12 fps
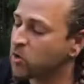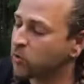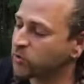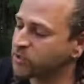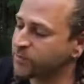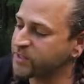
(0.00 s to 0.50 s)

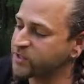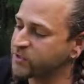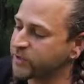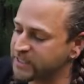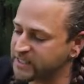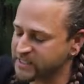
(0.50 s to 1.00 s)
which means
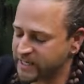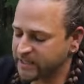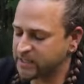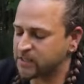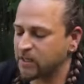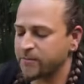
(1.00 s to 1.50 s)
you can set
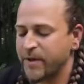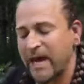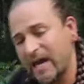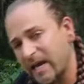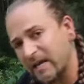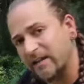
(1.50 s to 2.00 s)
this on a
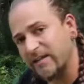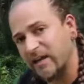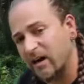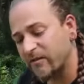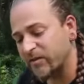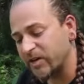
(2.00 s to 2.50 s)
pan in the
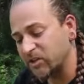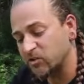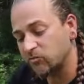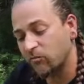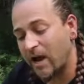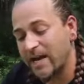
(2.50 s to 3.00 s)
oven and
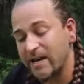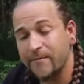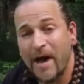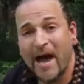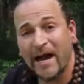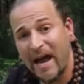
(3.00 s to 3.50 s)
dry
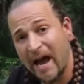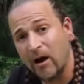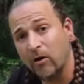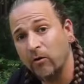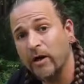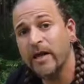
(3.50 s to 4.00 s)
it back
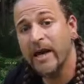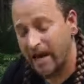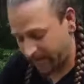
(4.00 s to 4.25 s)
out,